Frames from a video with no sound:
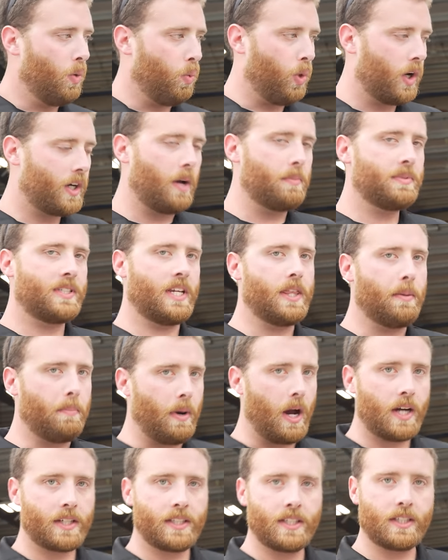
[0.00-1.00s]
Yeah. What comes in the
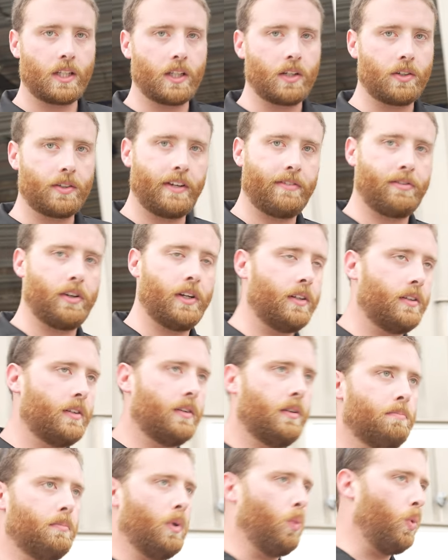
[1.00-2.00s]
box is a little different.
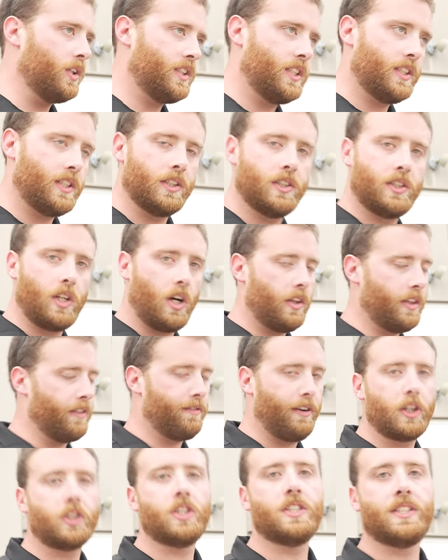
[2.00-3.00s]
Sure. But once it's installed, the
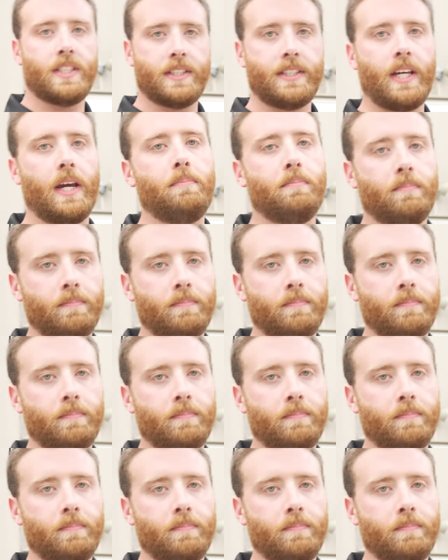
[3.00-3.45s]
function's the same.